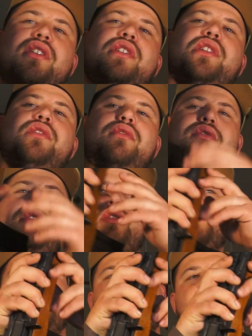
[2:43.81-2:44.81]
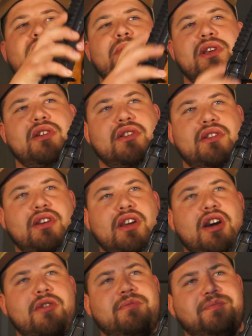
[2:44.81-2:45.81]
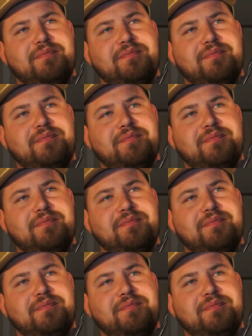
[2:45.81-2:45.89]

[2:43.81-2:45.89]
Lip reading: you're really going to be good to go.